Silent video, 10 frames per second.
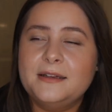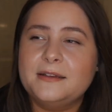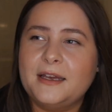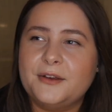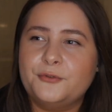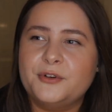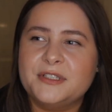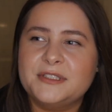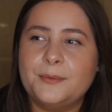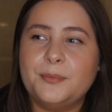Like, for
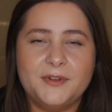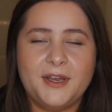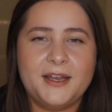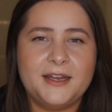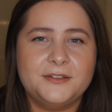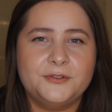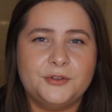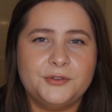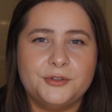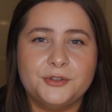example, I had
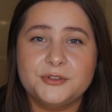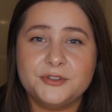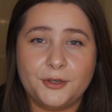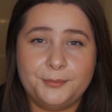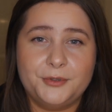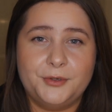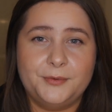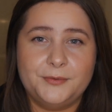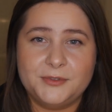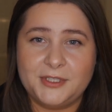another
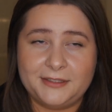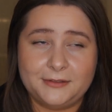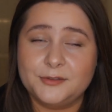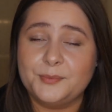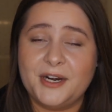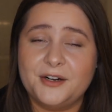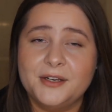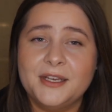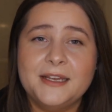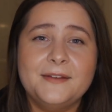Cypher sandals
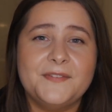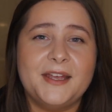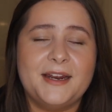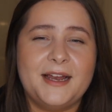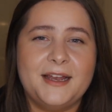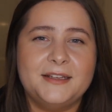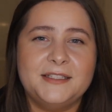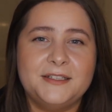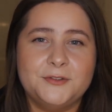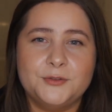pair that I
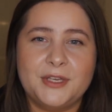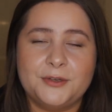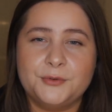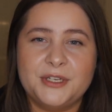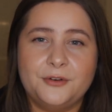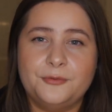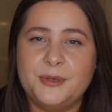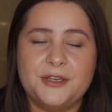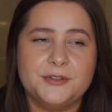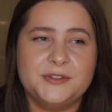needed to get rid of
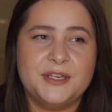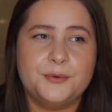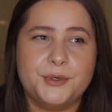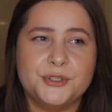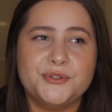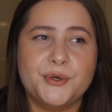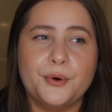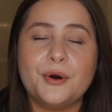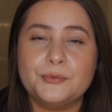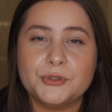because they were
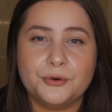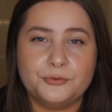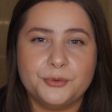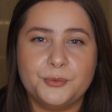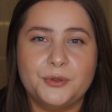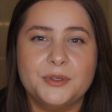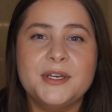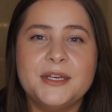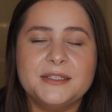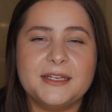so uncomfortable.
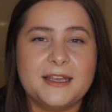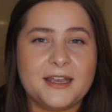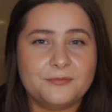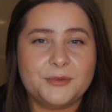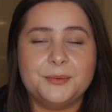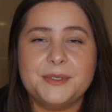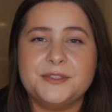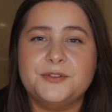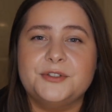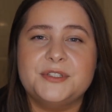They gave me
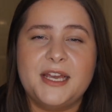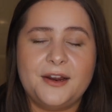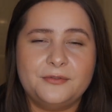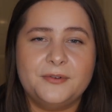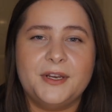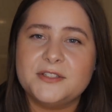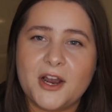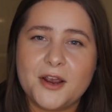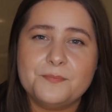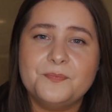blisters every
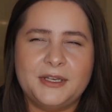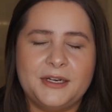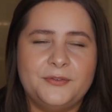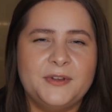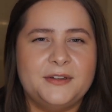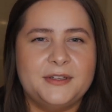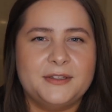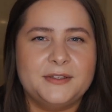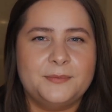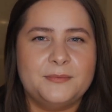time. And I feel
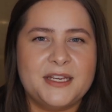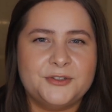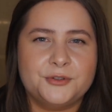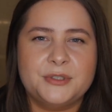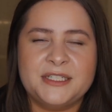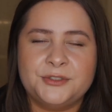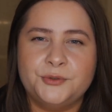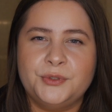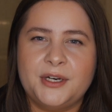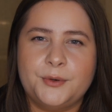that the major
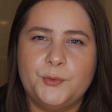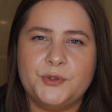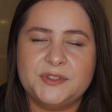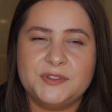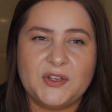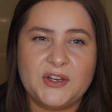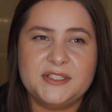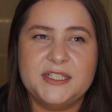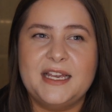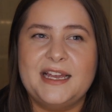issue there was the
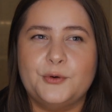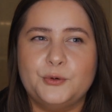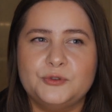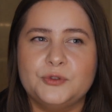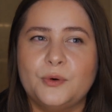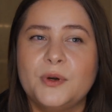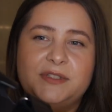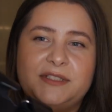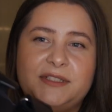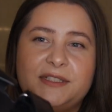sizing, and also
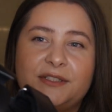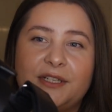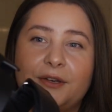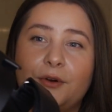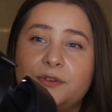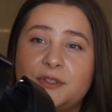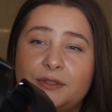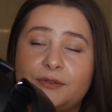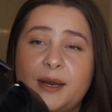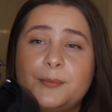the stitching on the
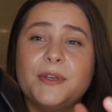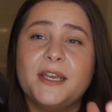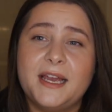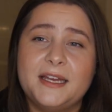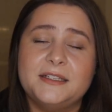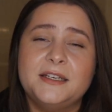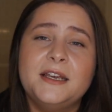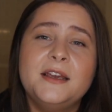strap can